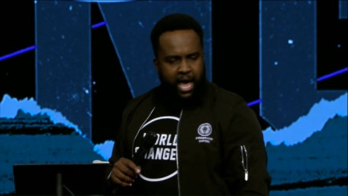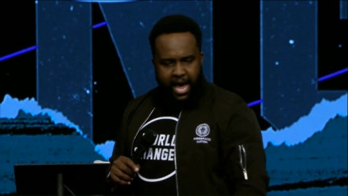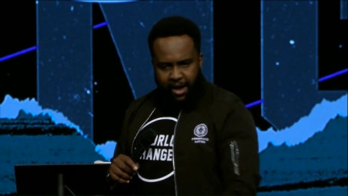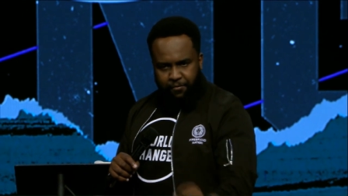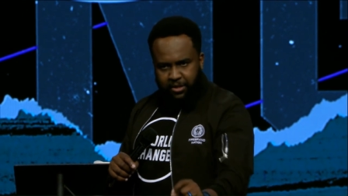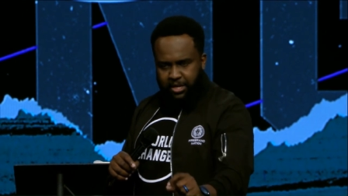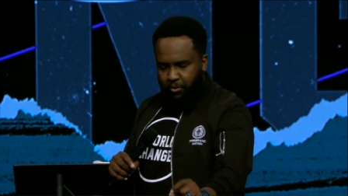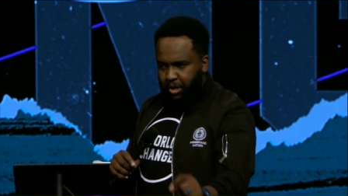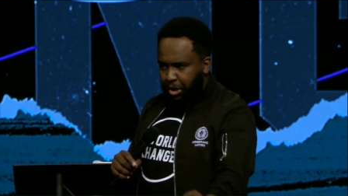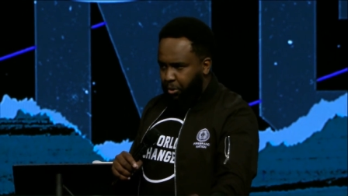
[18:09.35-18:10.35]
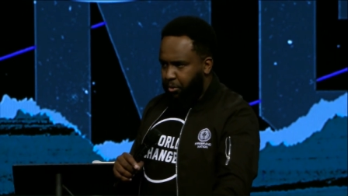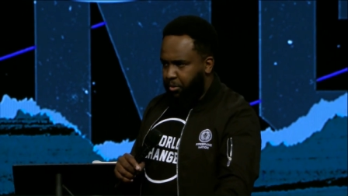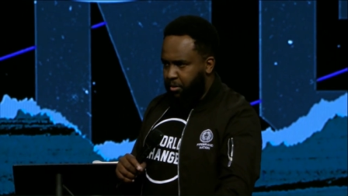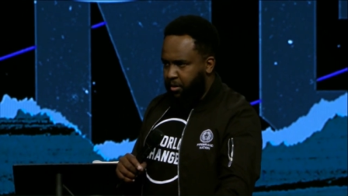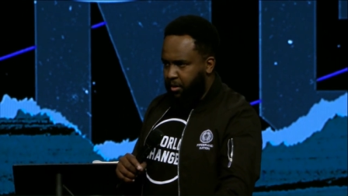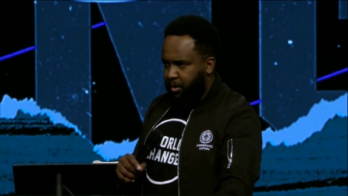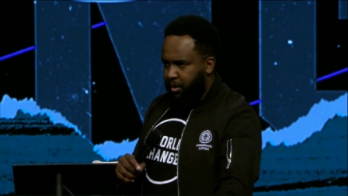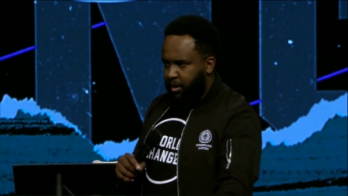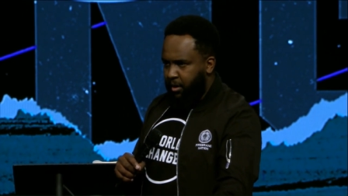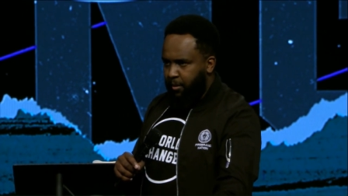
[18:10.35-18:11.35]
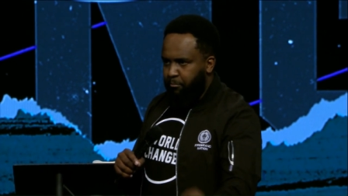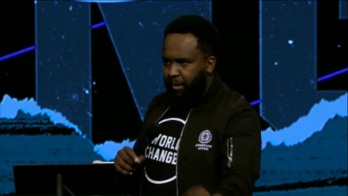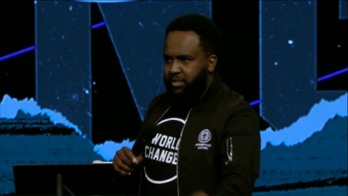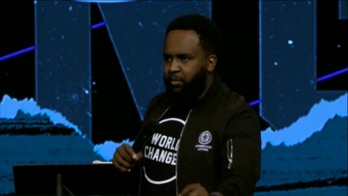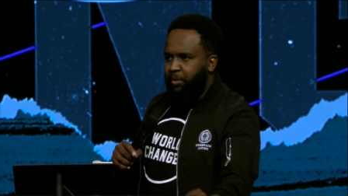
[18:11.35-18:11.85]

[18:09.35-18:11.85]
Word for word: Everything we do must